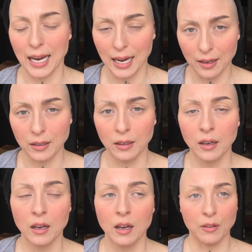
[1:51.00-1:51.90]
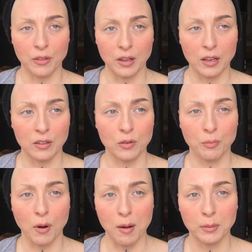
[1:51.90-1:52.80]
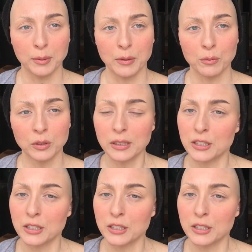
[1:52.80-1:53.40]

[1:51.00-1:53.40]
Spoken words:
And I think it's probably really